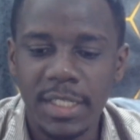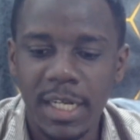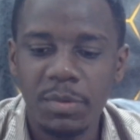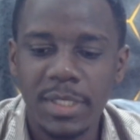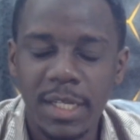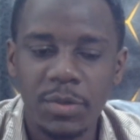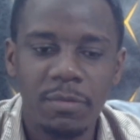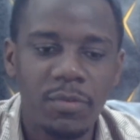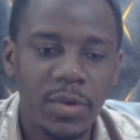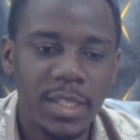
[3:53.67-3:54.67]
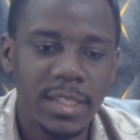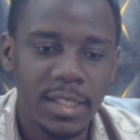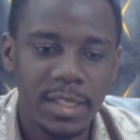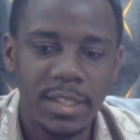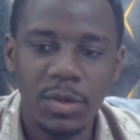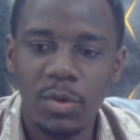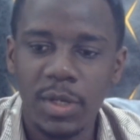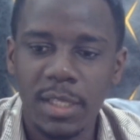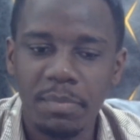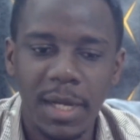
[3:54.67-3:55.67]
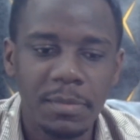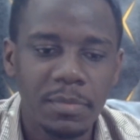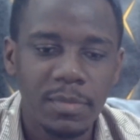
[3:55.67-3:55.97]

And we start off with the goalkeeper,